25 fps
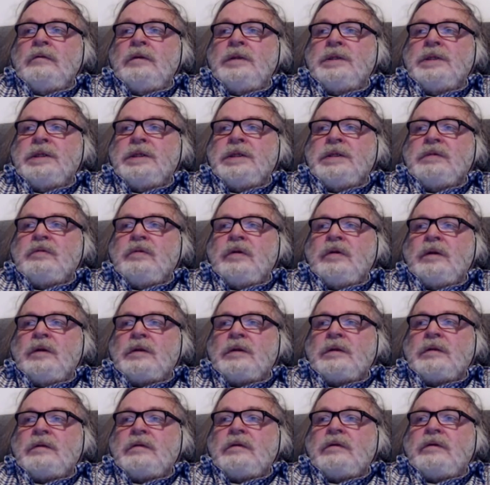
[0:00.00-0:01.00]
which is
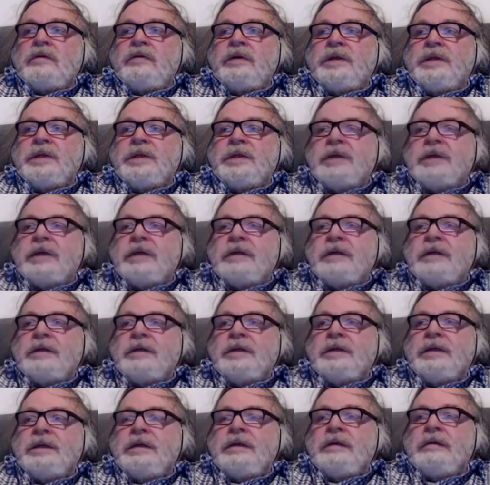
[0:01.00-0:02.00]
what
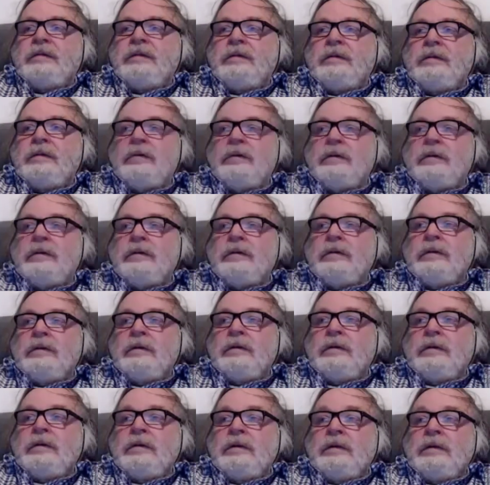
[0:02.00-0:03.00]
Christianity
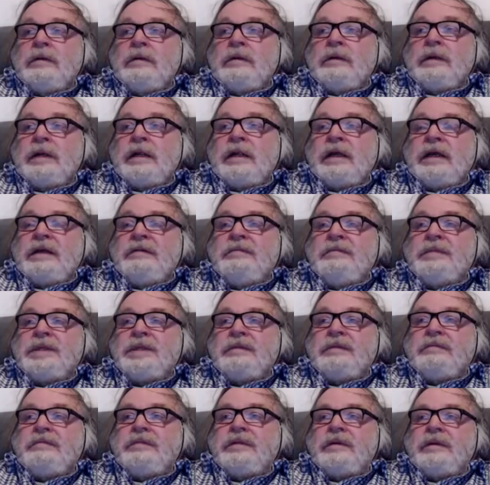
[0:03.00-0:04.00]

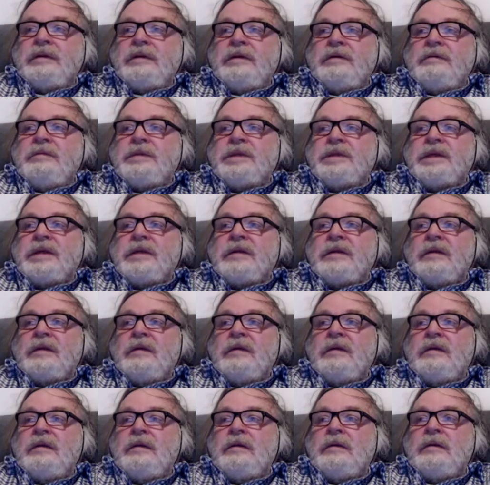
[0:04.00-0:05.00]
claims it believes in,
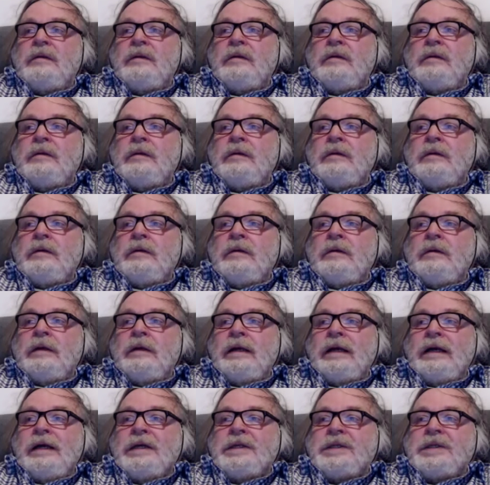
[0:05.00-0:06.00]

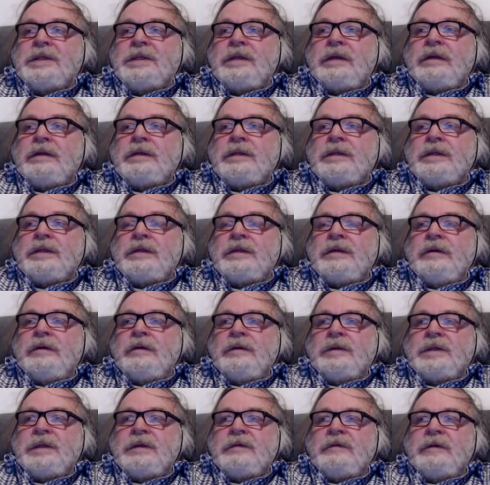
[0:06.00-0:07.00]
as does
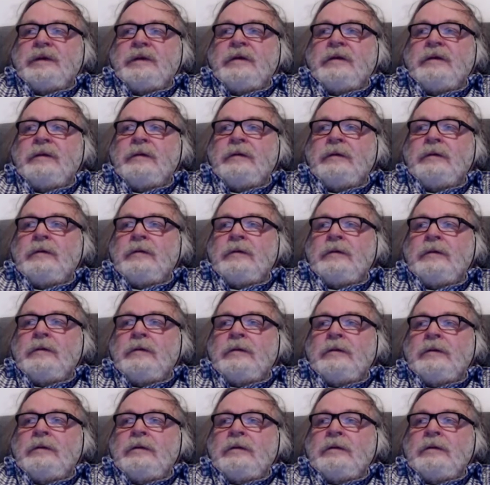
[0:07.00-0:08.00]
Theosophy
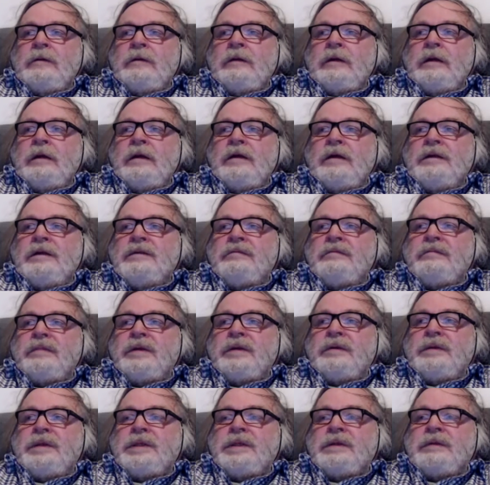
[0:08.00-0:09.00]
and
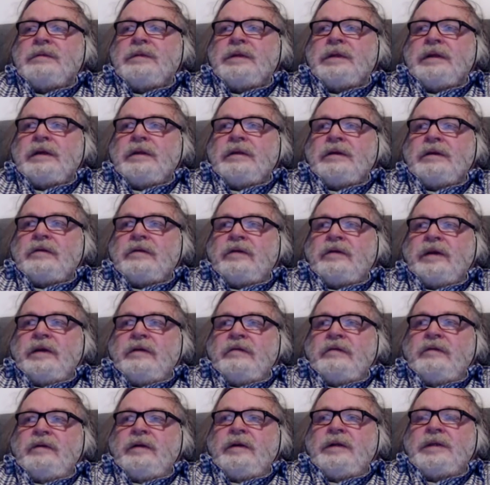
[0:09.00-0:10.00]
most of the other
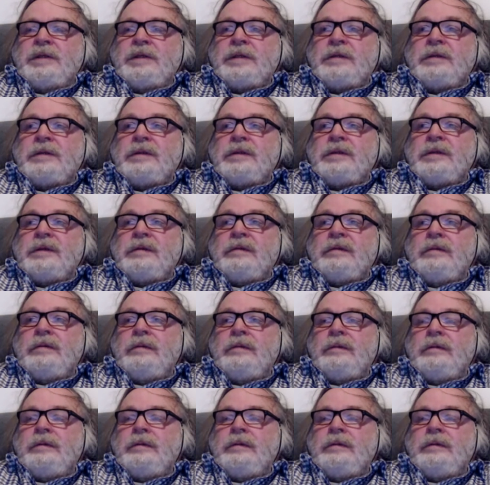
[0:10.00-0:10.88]
great religions.